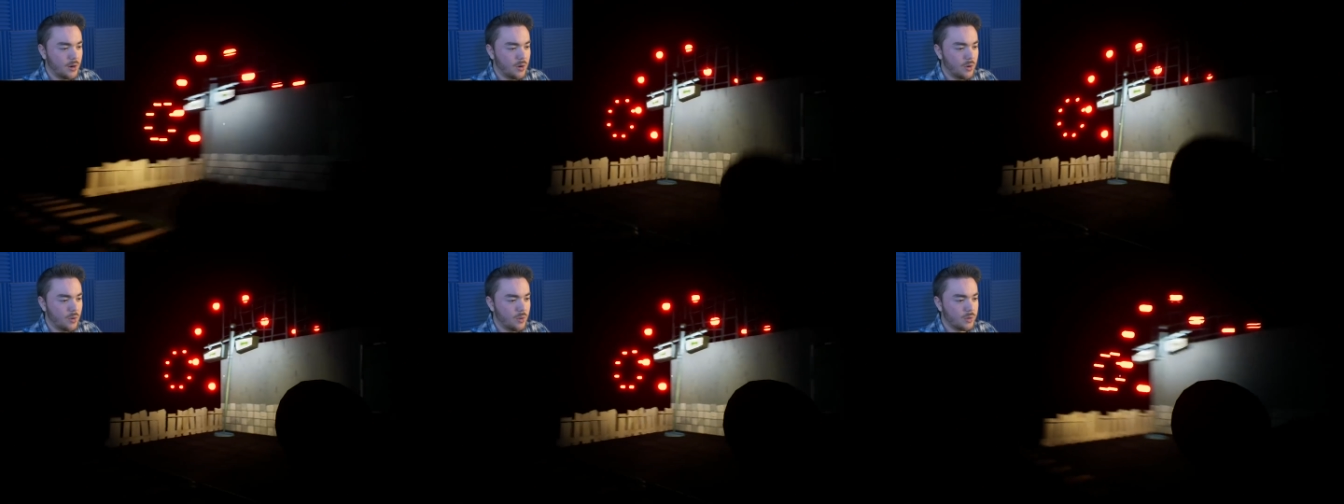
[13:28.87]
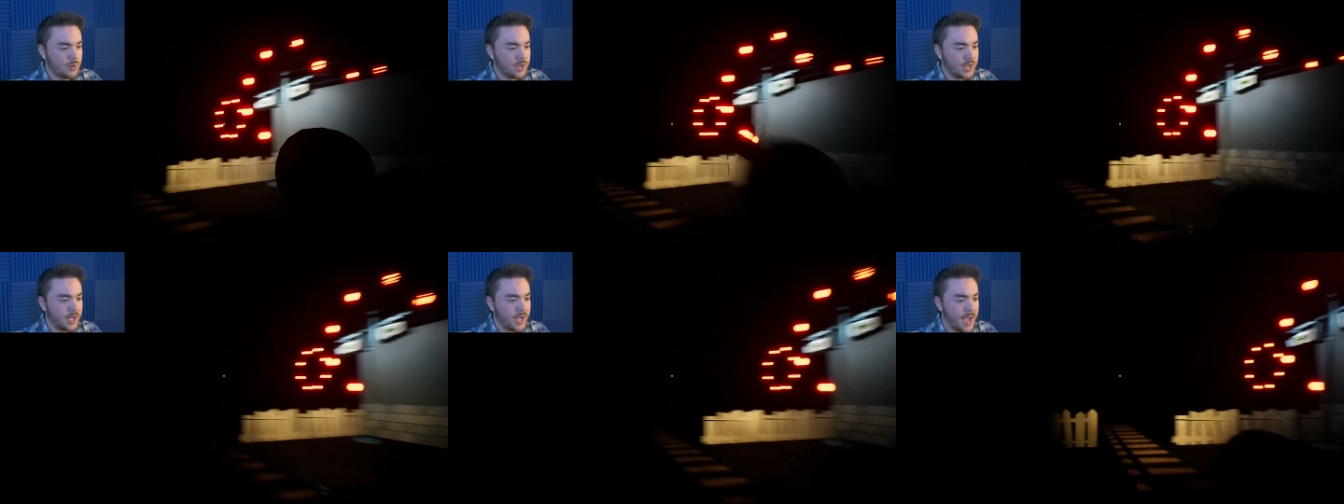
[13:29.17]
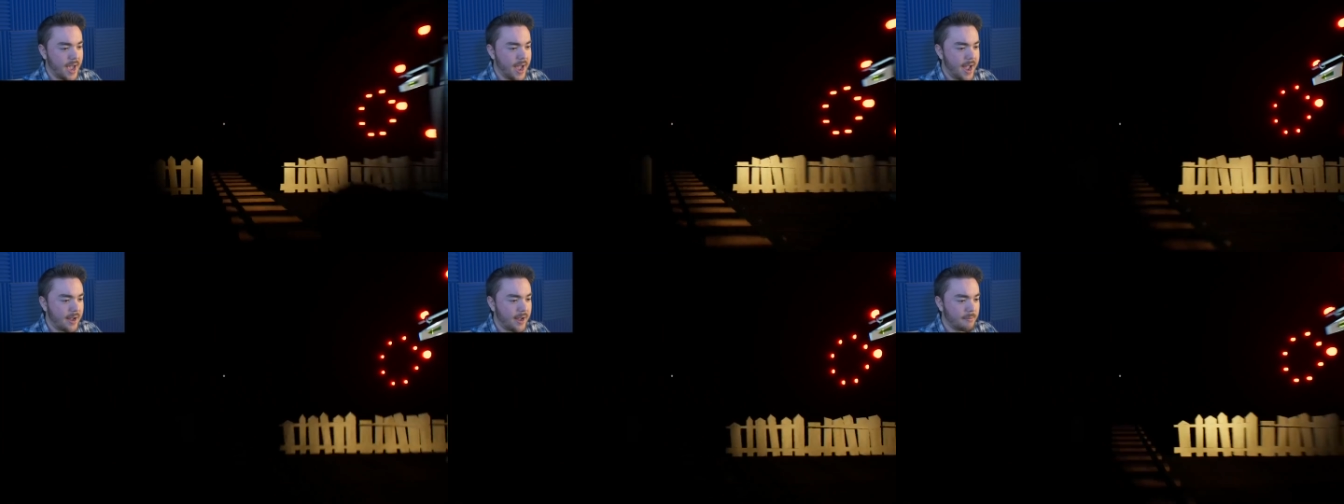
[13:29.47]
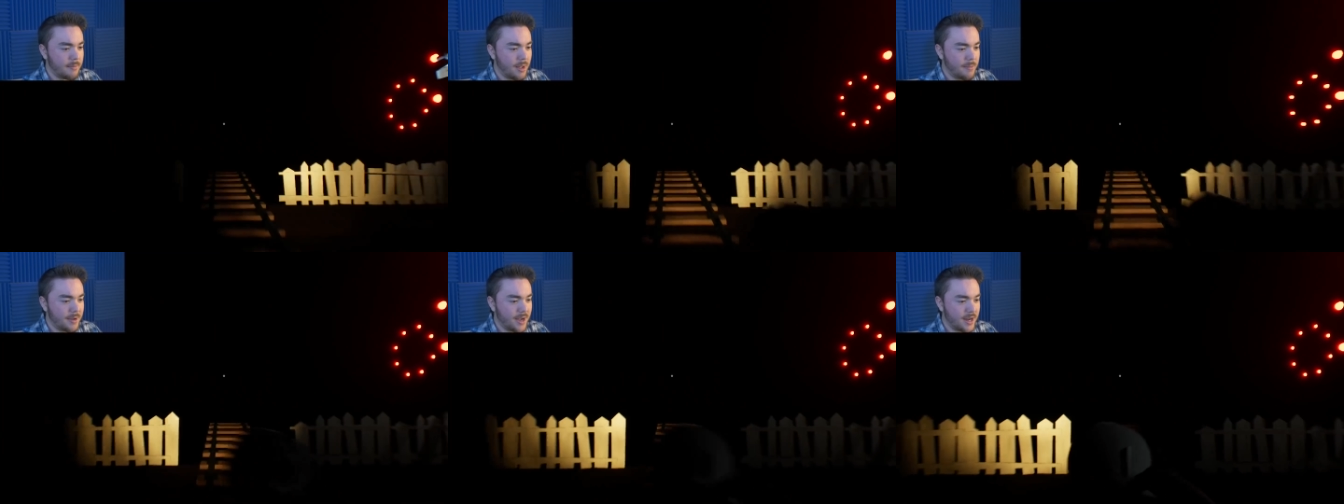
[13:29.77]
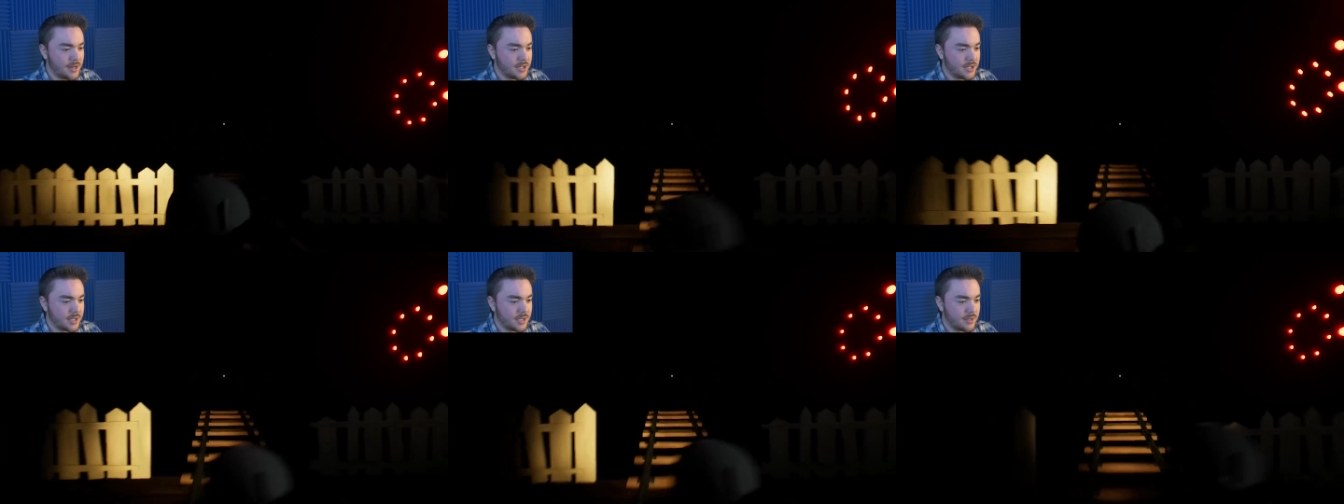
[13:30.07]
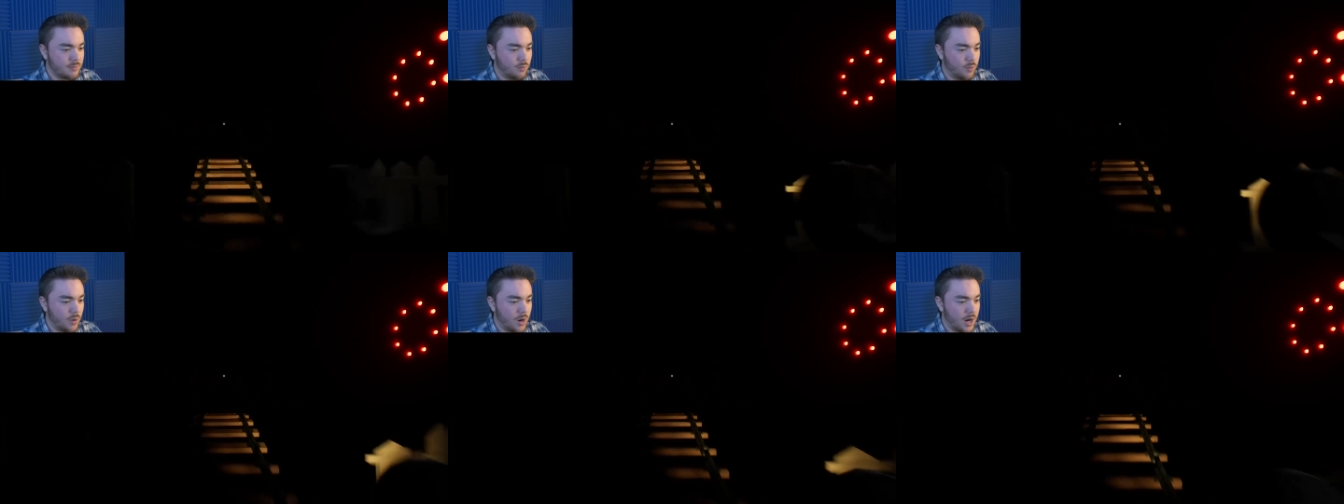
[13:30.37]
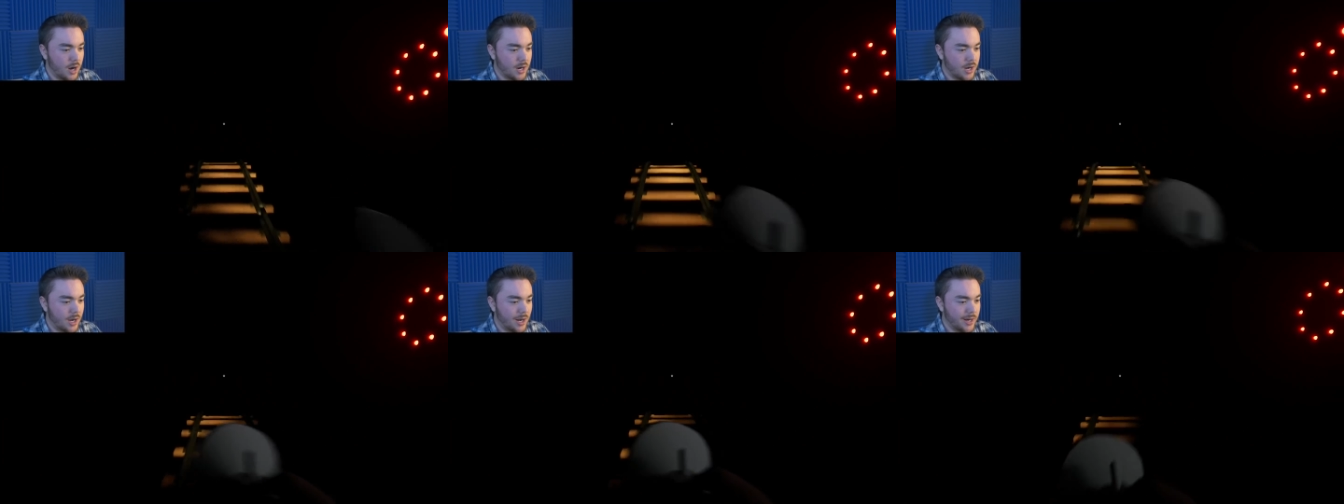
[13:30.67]
okay, maybe I just
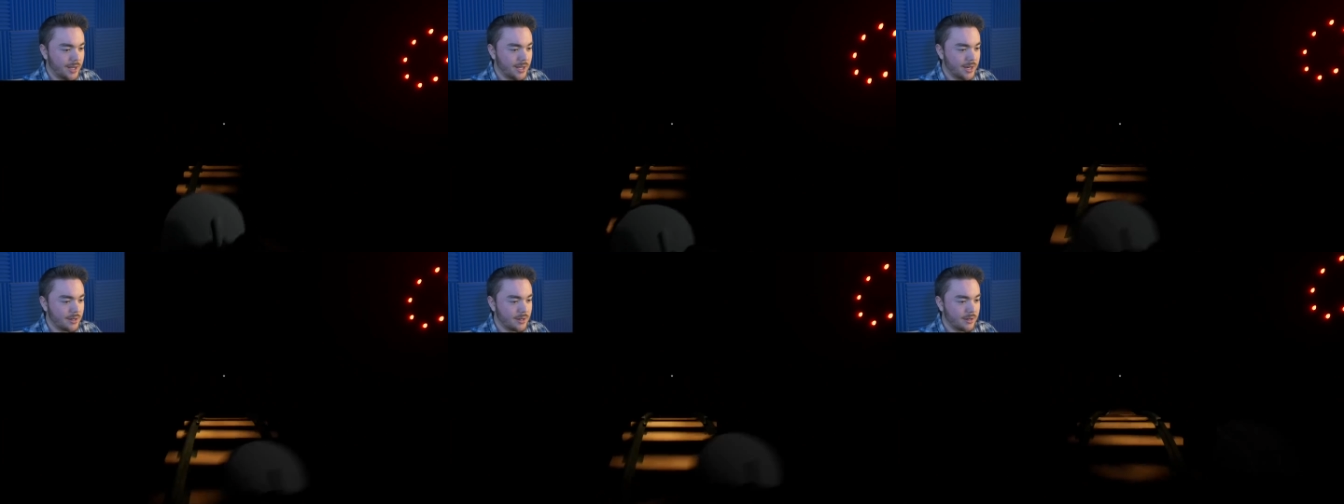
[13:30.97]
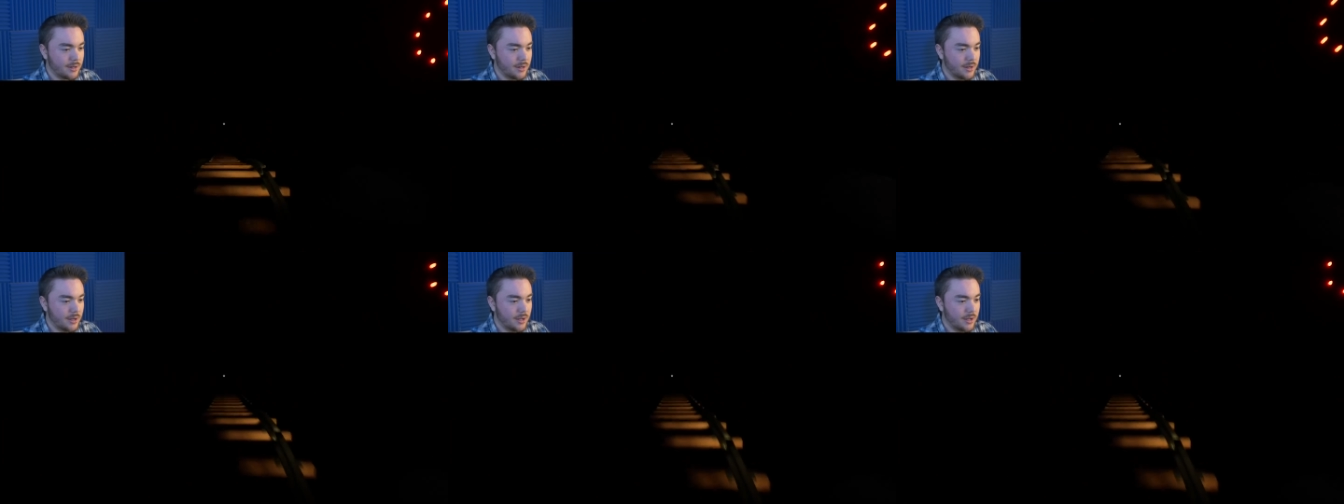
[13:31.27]
walk on it?